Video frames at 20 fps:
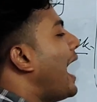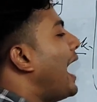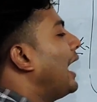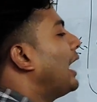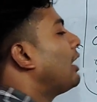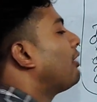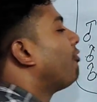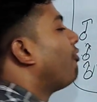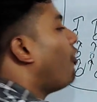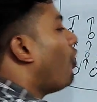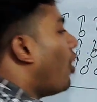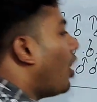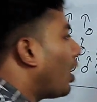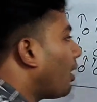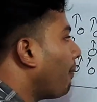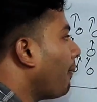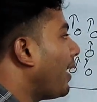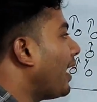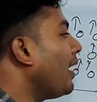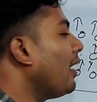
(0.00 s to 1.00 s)
and
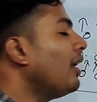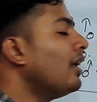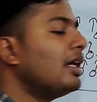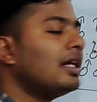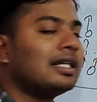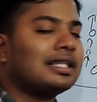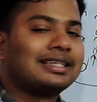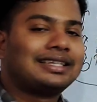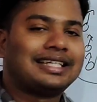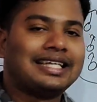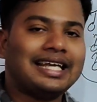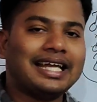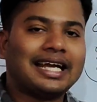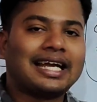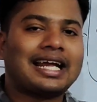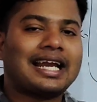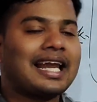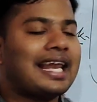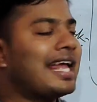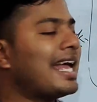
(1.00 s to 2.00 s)
form a
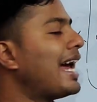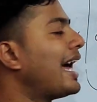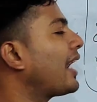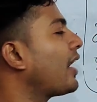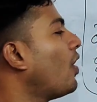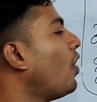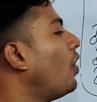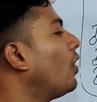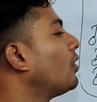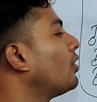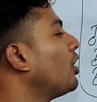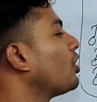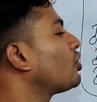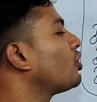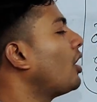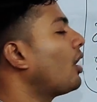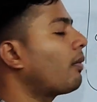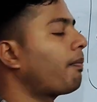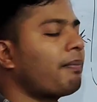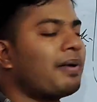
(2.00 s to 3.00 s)
thick layer on the
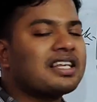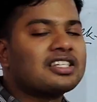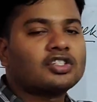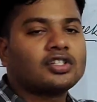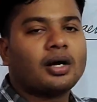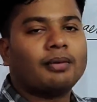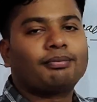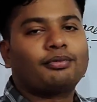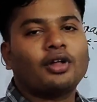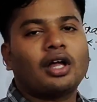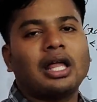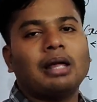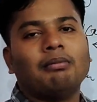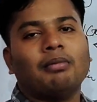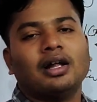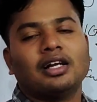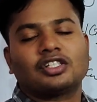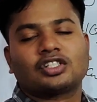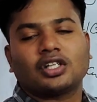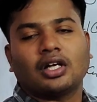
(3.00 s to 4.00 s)
surface of the
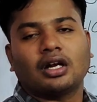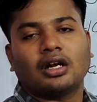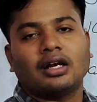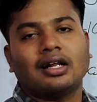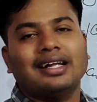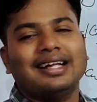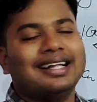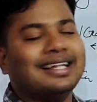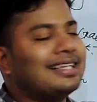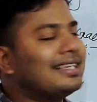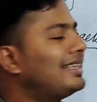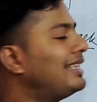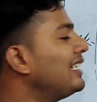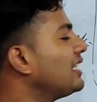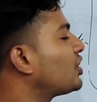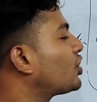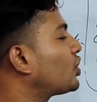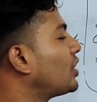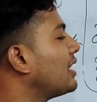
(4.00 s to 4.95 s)
emulsion. This